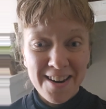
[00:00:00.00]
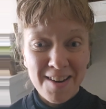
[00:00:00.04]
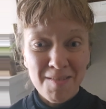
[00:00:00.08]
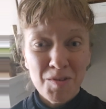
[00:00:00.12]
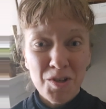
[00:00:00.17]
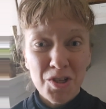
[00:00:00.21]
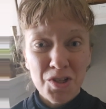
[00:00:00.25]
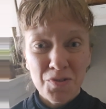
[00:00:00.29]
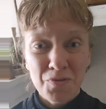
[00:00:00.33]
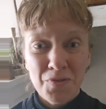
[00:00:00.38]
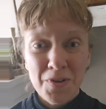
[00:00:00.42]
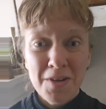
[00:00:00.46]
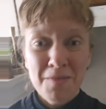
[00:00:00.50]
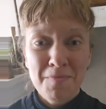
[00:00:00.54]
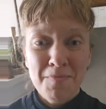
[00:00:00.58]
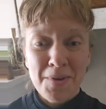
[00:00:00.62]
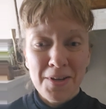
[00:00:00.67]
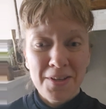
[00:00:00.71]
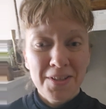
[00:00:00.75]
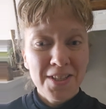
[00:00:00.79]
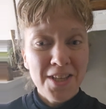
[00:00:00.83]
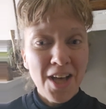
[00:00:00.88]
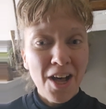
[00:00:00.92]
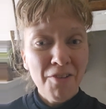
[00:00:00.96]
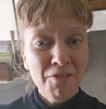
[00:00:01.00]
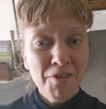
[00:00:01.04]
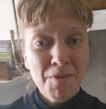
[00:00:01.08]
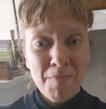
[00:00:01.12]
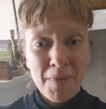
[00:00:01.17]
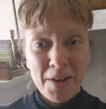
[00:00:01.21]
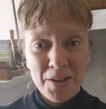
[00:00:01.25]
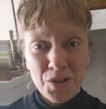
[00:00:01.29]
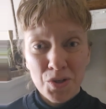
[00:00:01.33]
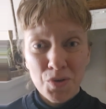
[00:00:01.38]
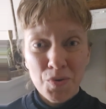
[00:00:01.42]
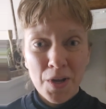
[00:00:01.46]
I'm just feeding myself and
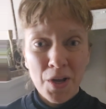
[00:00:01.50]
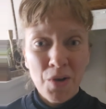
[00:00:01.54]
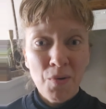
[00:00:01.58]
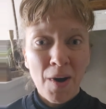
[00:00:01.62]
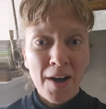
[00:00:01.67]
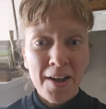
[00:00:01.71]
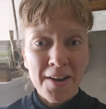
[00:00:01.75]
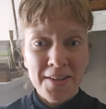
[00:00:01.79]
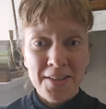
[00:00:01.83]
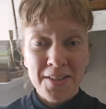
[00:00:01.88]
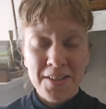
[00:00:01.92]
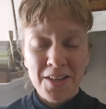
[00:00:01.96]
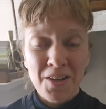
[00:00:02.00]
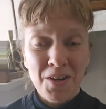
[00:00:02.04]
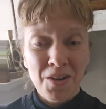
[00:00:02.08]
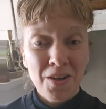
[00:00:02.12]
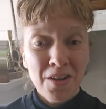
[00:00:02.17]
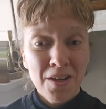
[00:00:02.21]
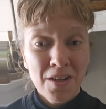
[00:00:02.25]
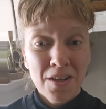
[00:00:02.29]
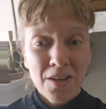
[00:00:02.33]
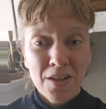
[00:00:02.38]
my 2 iguanas, and